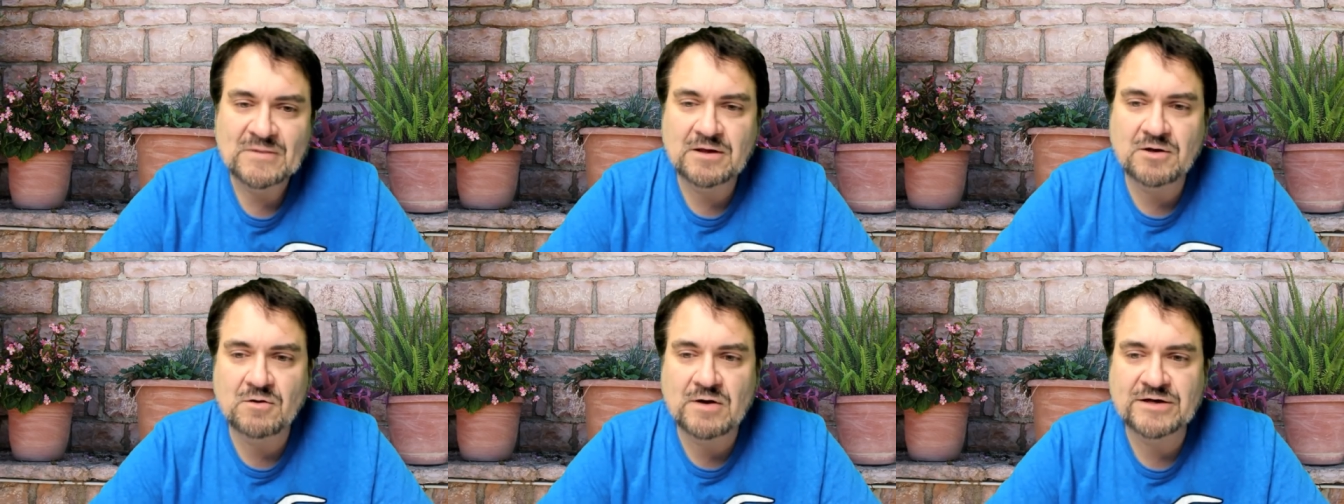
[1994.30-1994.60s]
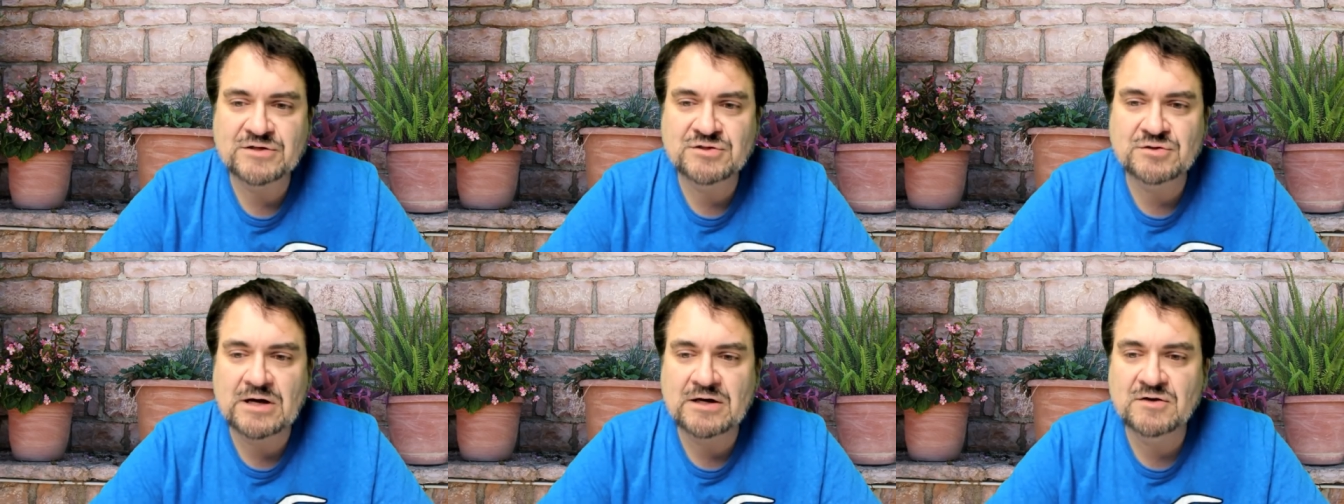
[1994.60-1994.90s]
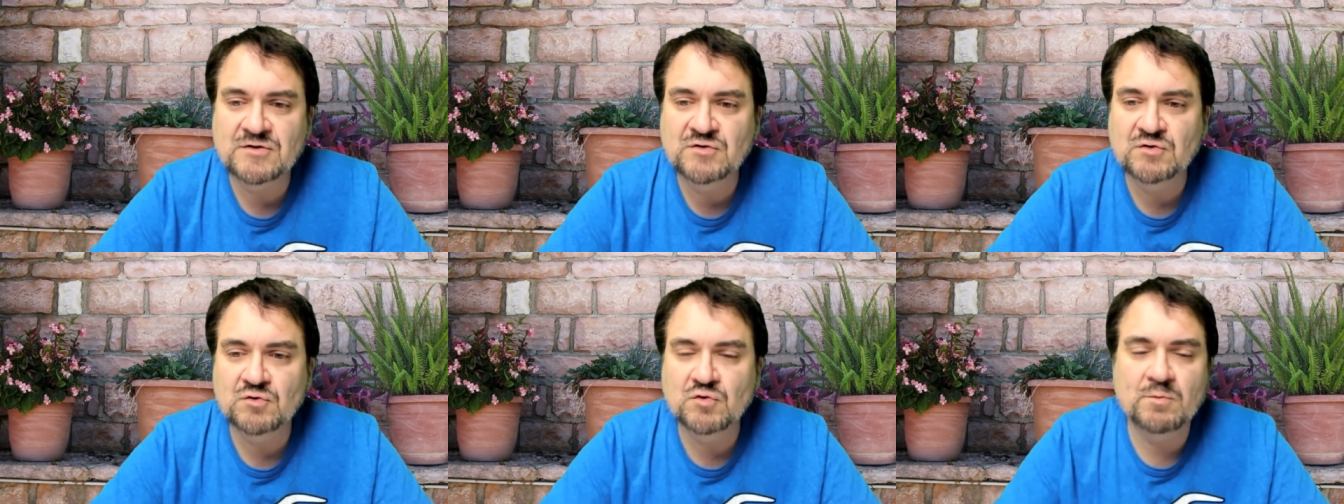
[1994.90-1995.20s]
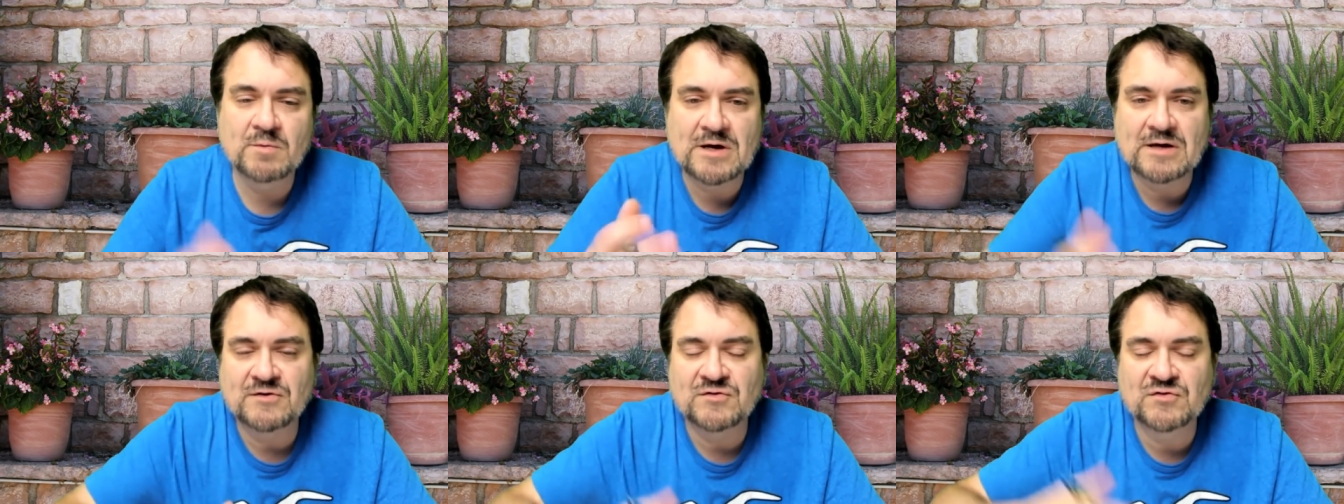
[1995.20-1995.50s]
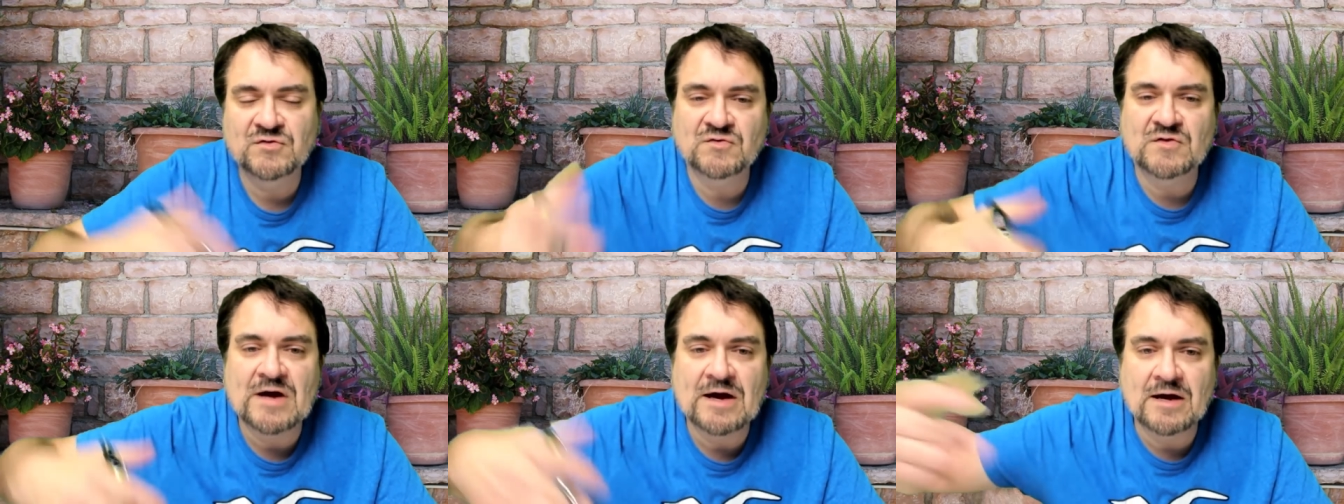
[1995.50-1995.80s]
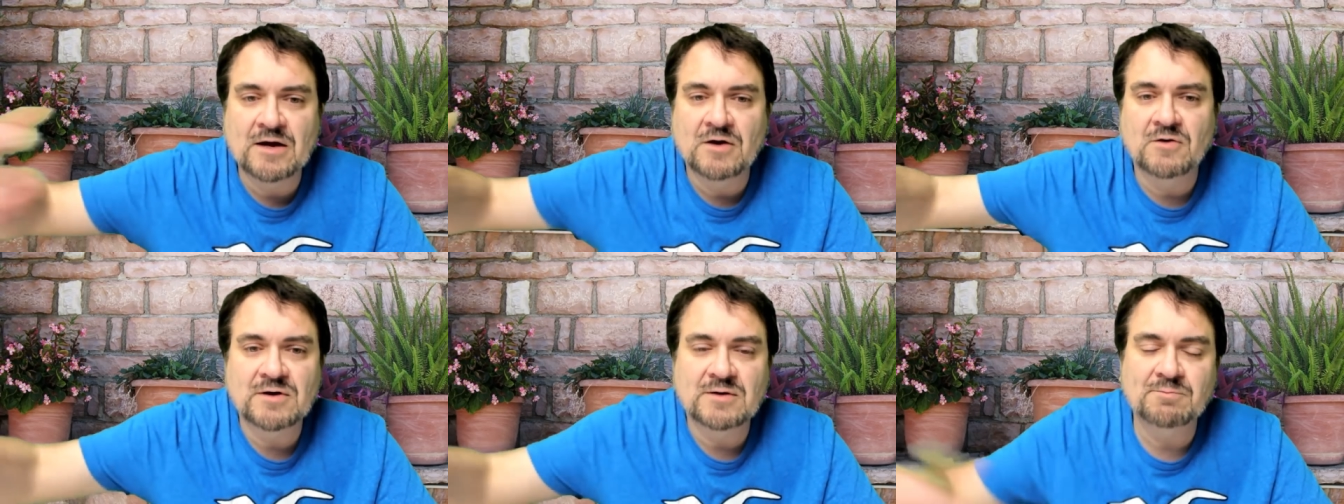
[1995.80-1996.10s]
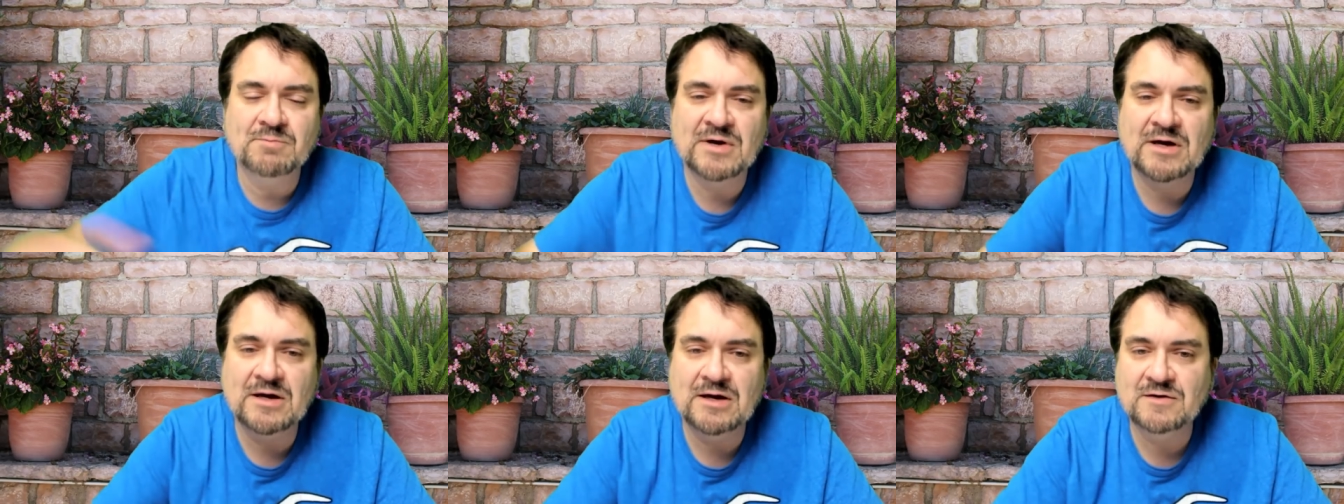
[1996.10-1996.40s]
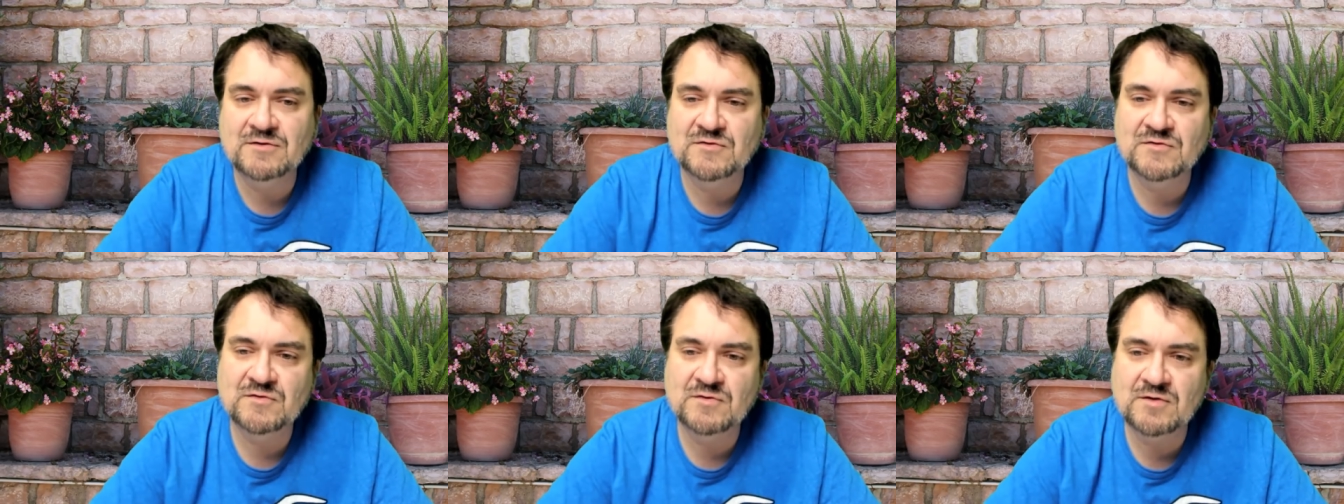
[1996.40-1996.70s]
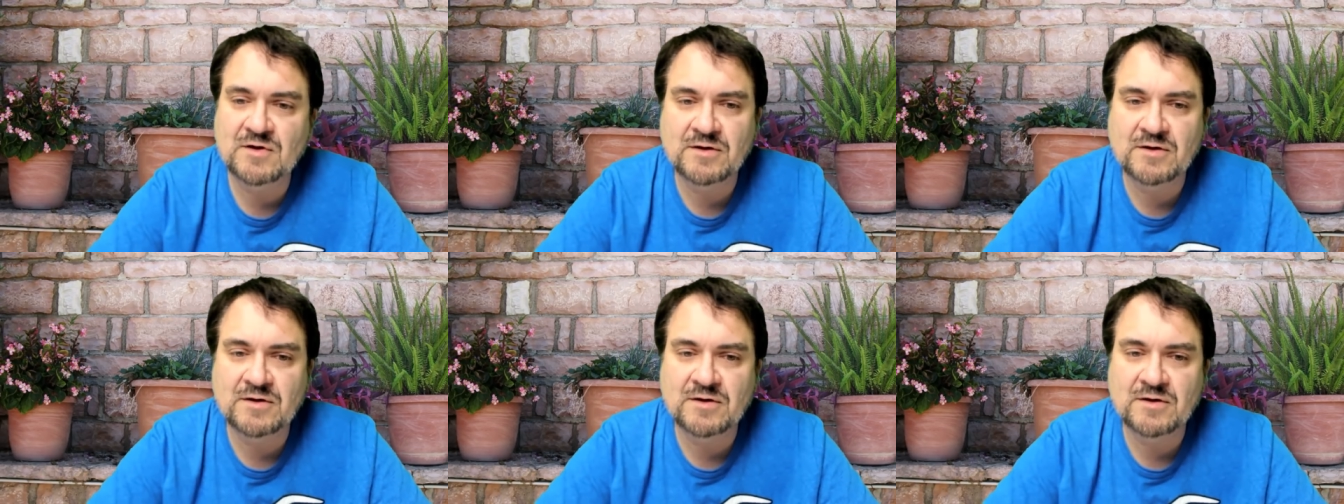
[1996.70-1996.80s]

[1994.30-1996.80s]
you know, I try to do them at a staggering pace.